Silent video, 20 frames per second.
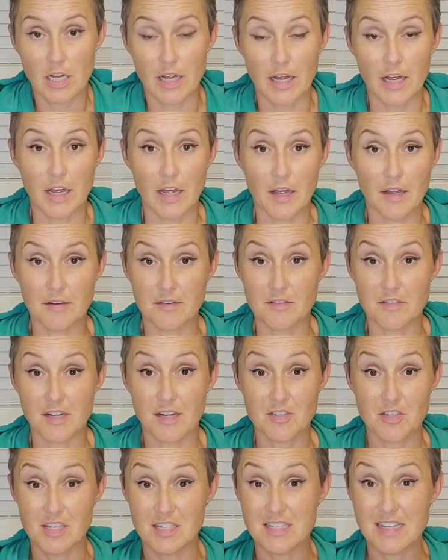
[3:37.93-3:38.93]
And uh,
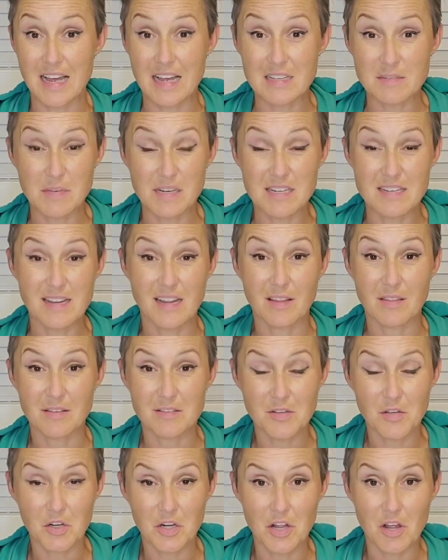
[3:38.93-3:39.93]
she just asked me to take this
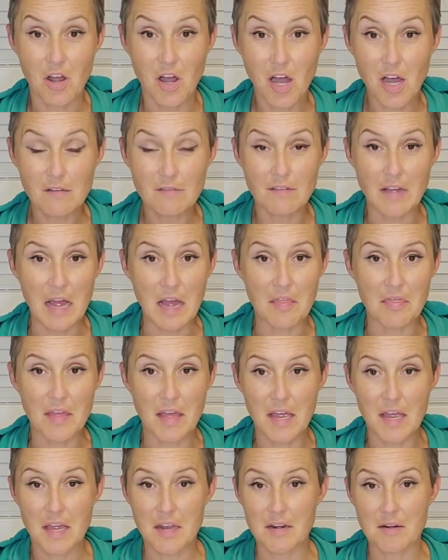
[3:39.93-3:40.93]
hoodie off. And
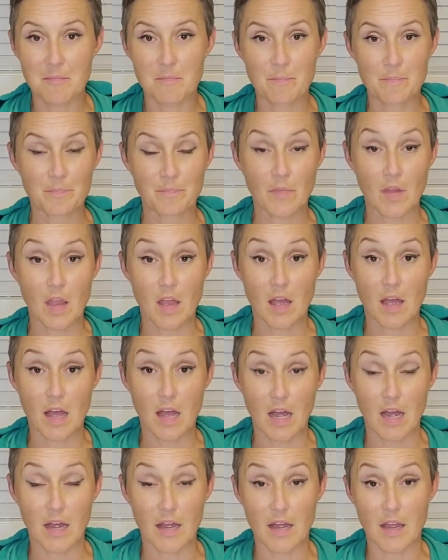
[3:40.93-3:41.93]
then
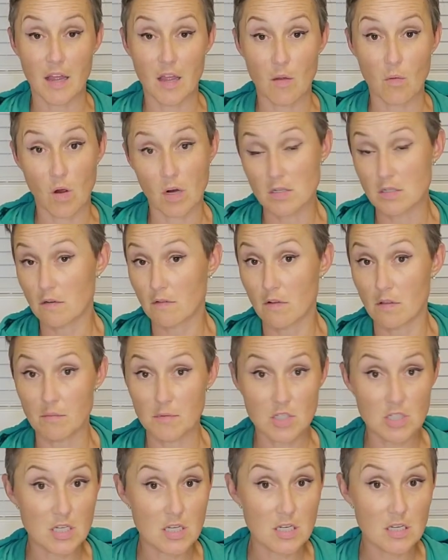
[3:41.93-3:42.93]
I walked over to the
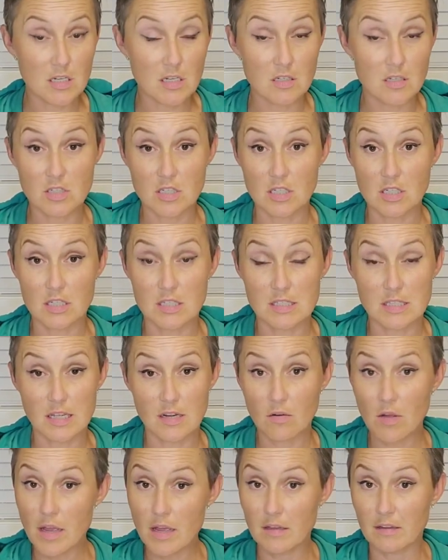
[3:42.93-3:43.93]
machine and she just said,
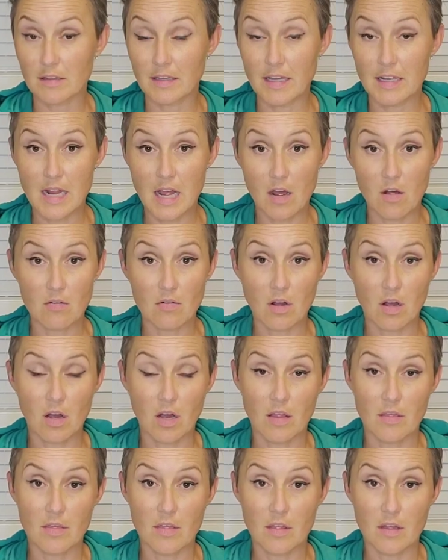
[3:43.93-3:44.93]
"Okay, lay down
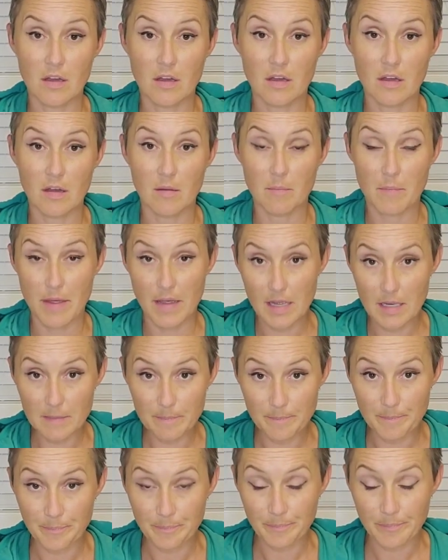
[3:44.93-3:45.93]
on the bed."
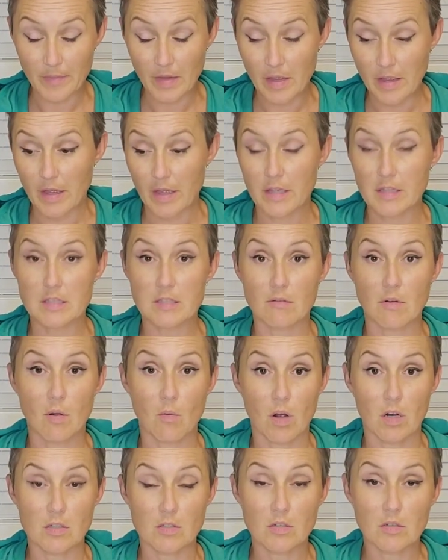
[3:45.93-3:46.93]
So I
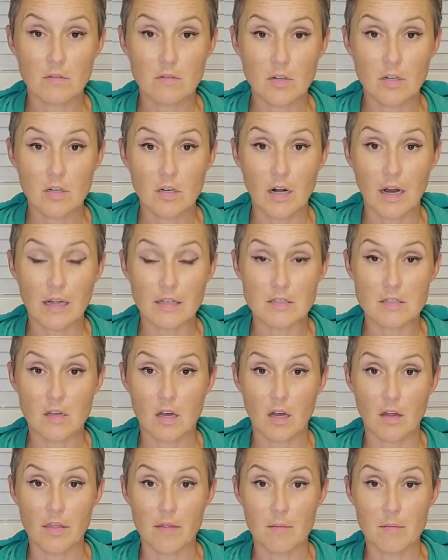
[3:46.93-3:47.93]
walked over, I
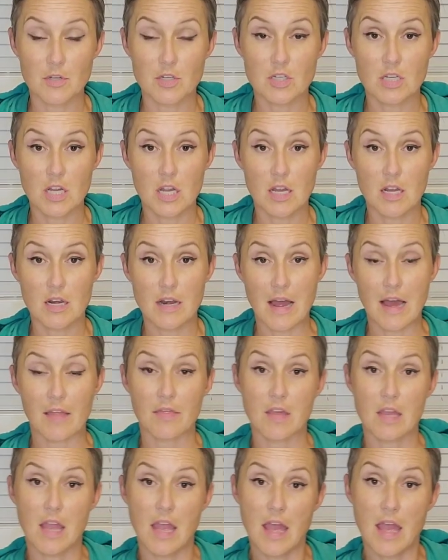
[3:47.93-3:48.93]
saw the machine at
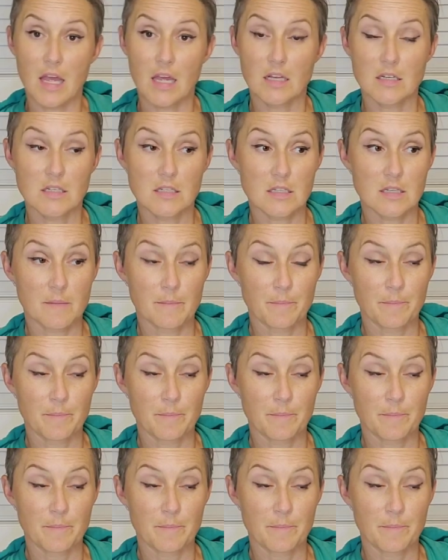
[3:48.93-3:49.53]
the end.